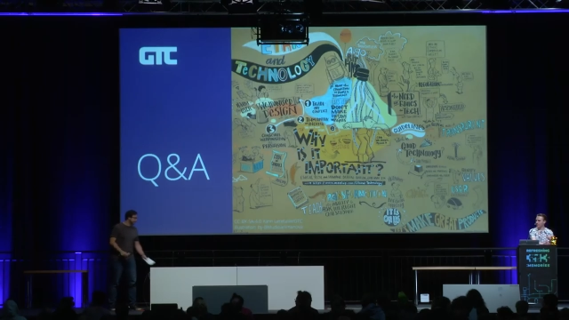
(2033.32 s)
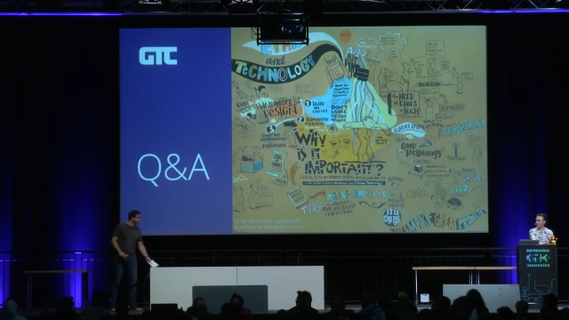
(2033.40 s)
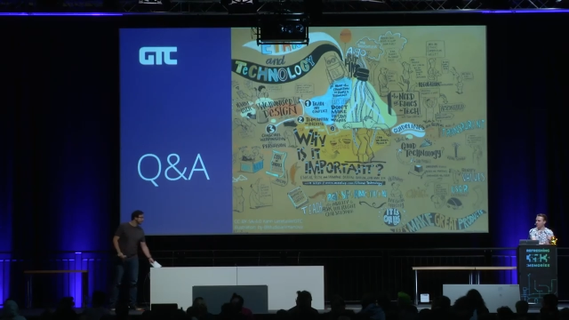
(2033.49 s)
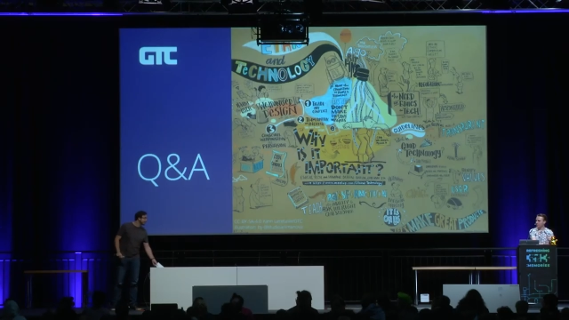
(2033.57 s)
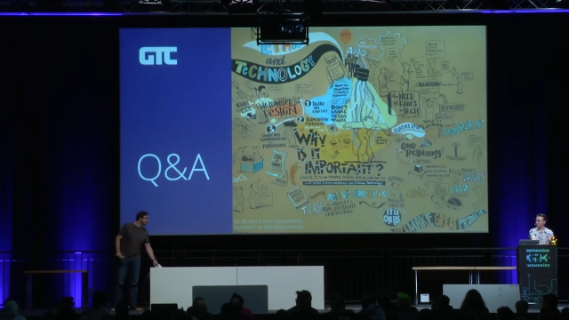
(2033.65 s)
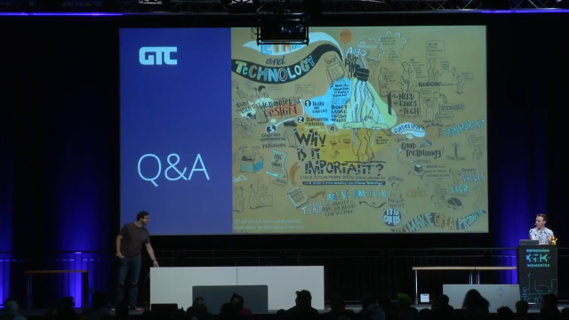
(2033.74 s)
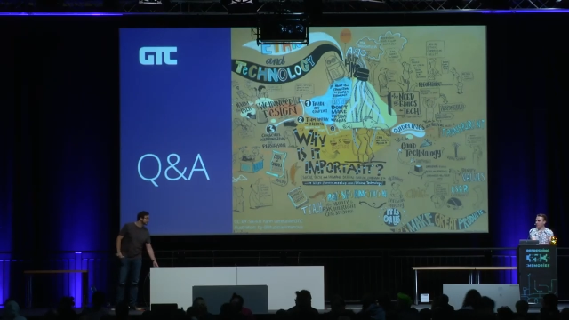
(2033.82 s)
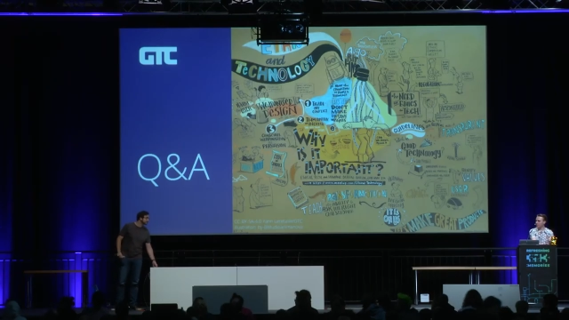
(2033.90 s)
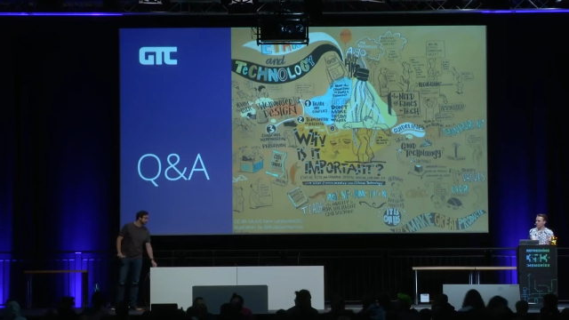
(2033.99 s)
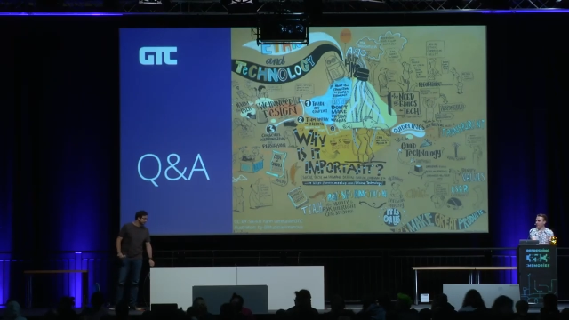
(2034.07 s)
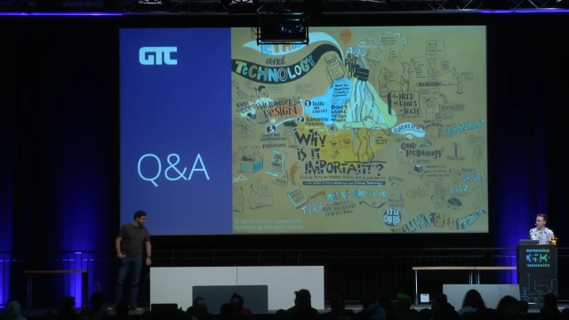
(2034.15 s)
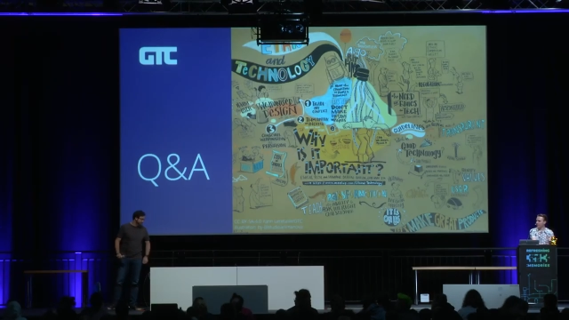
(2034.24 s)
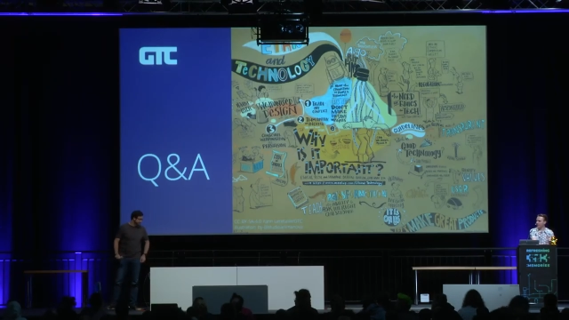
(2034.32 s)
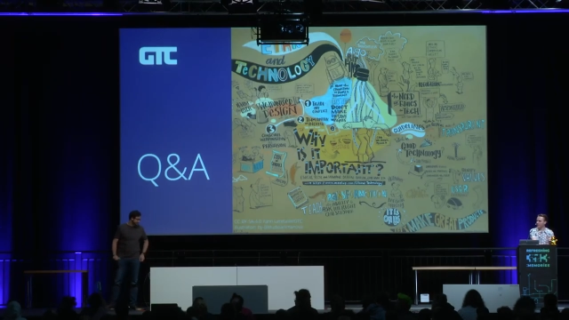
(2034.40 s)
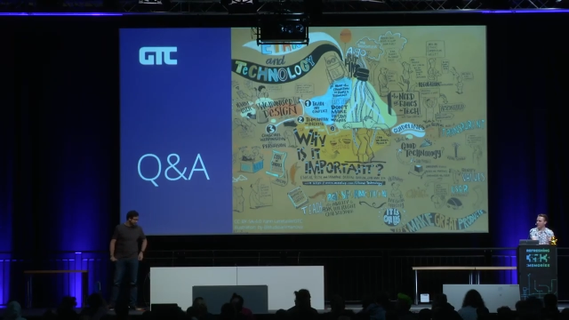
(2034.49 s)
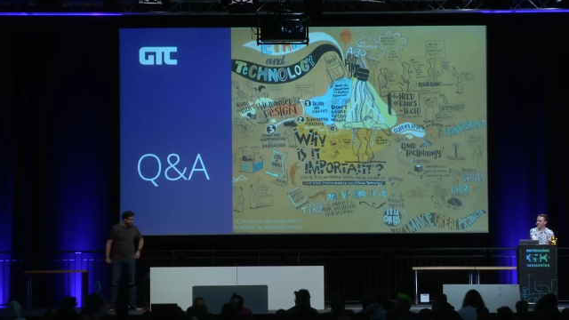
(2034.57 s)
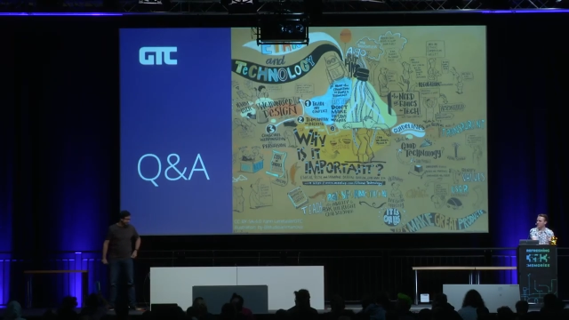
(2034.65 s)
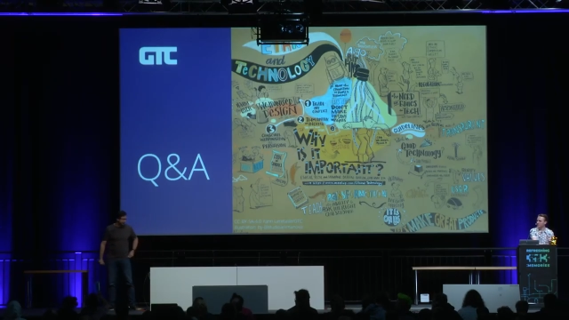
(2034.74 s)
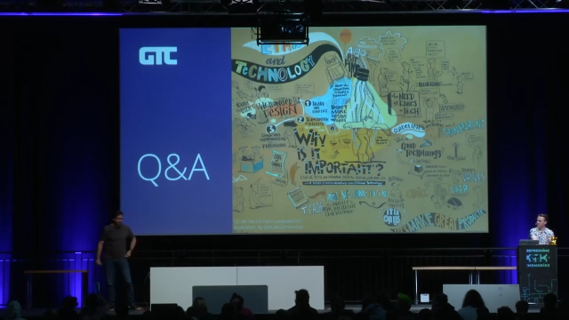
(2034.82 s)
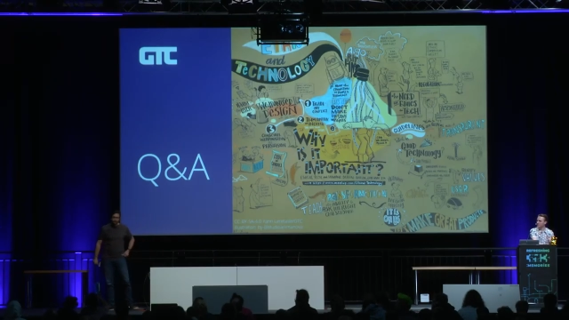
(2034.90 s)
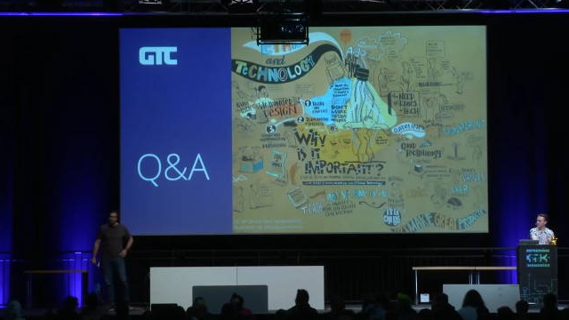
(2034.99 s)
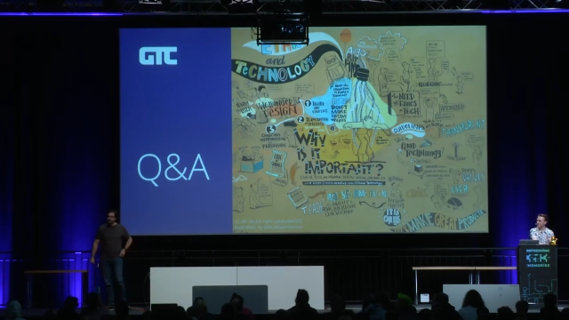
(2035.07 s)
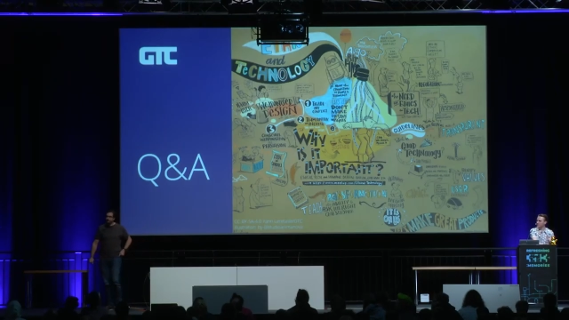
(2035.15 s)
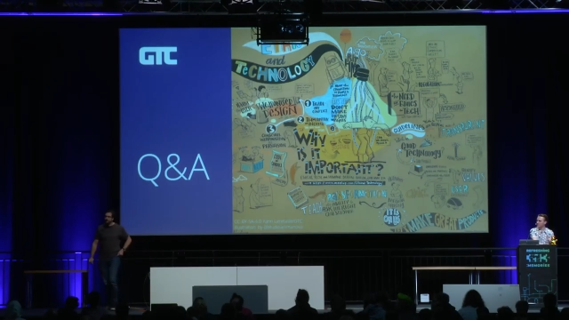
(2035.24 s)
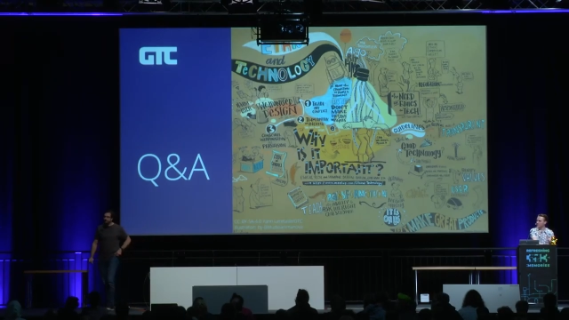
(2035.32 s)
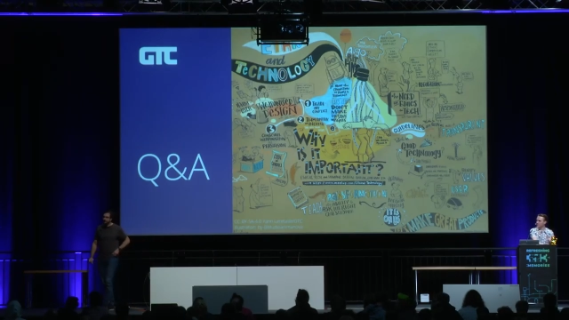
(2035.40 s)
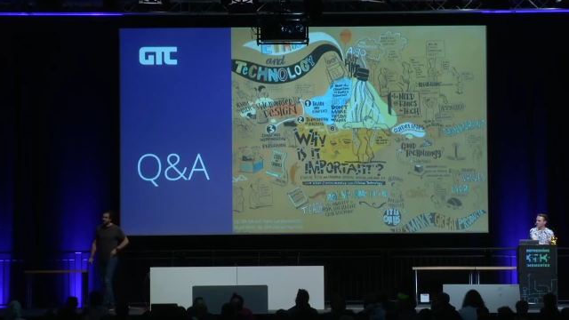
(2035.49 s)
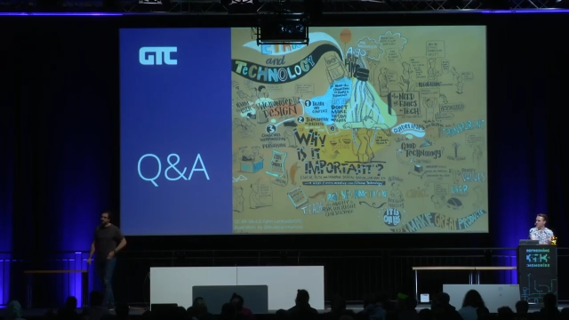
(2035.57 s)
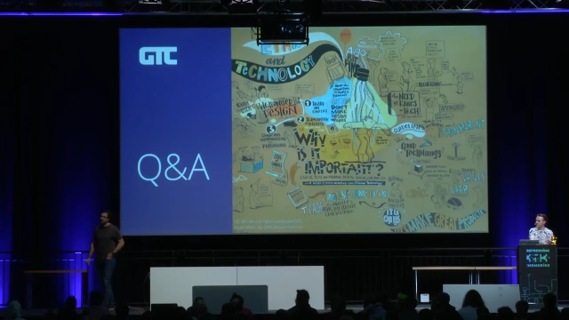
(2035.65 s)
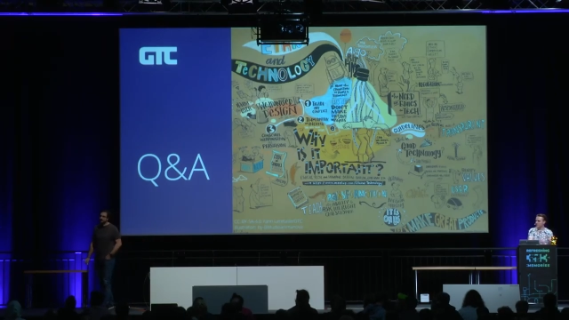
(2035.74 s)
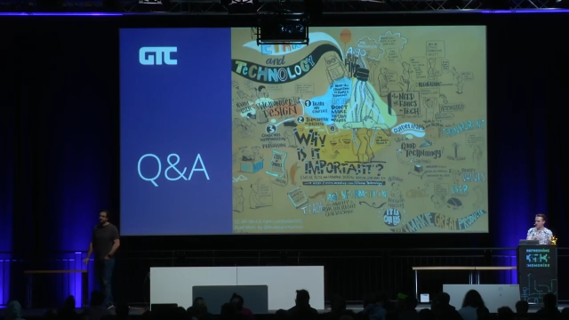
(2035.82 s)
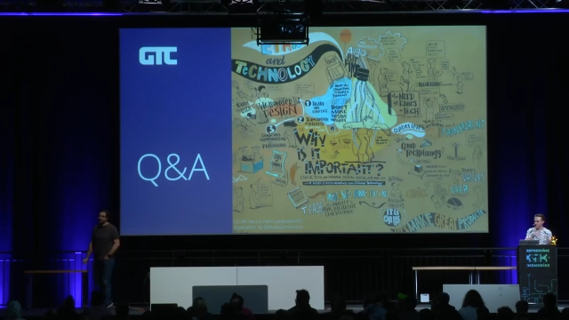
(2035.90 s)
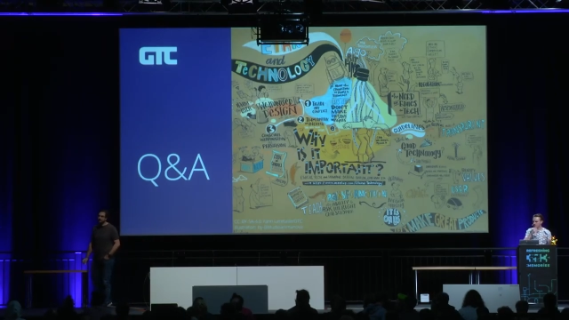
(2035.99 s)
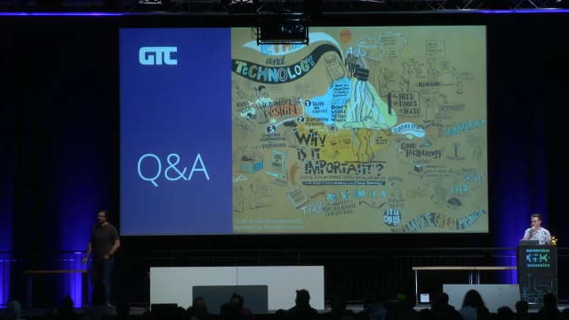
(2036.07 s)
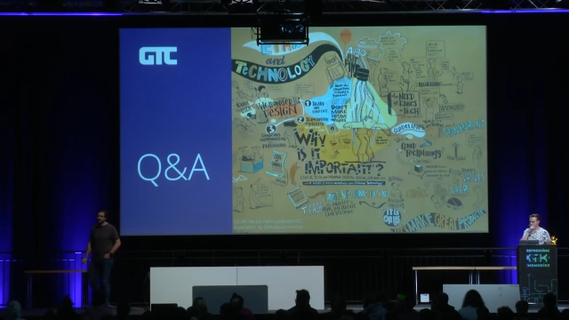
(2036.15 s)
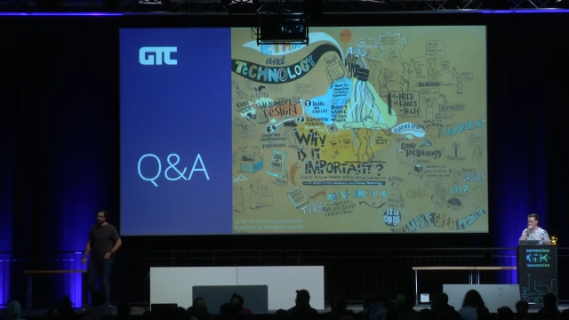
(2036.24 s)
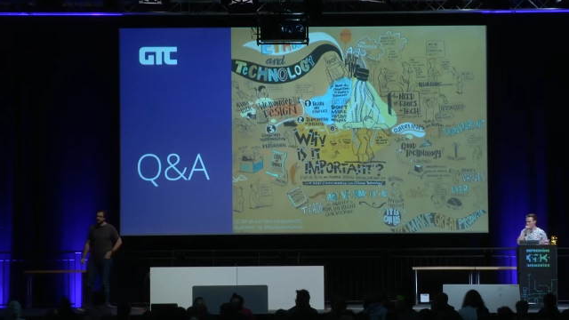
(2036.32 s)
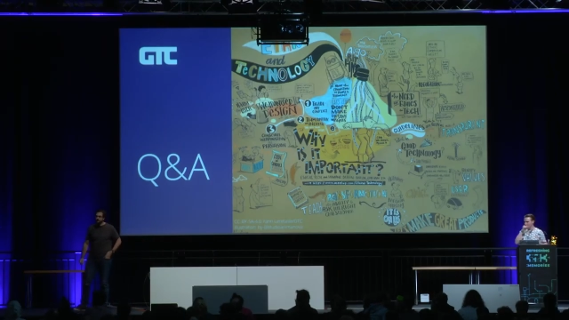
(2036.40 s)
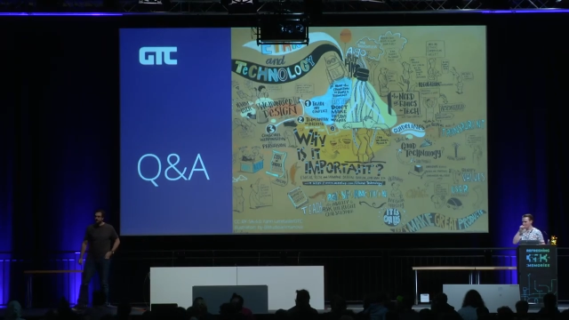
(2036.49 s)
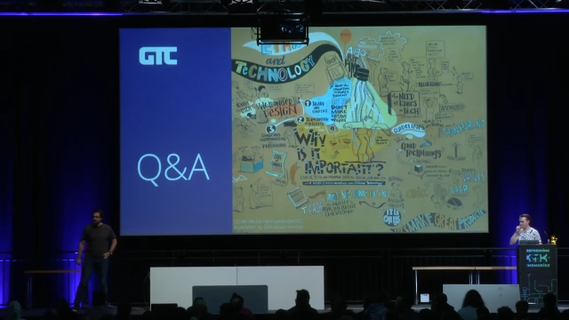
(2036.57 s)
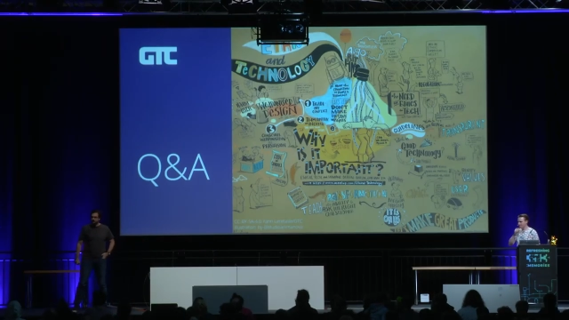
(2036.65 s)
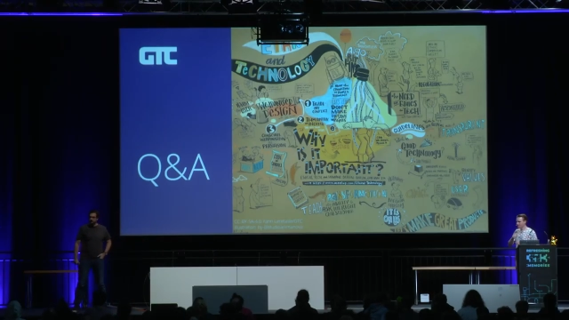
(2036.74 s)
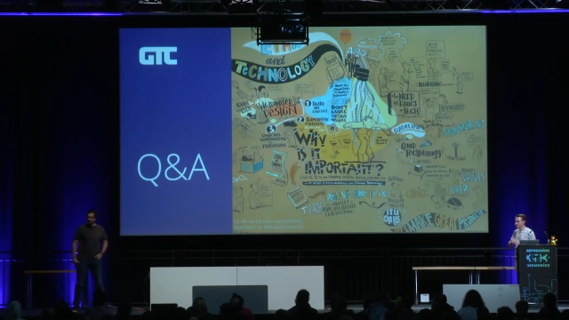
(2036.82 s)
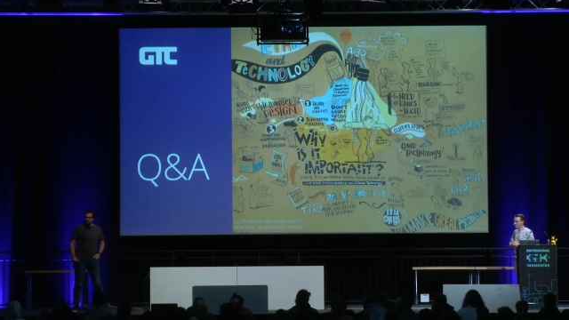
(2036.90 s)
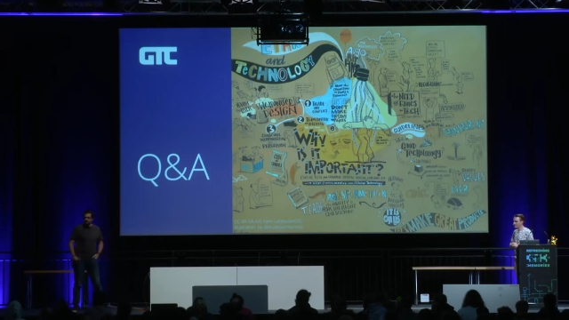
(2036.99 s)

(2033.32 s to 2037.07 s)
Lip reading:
Nobody's mouth can be seen.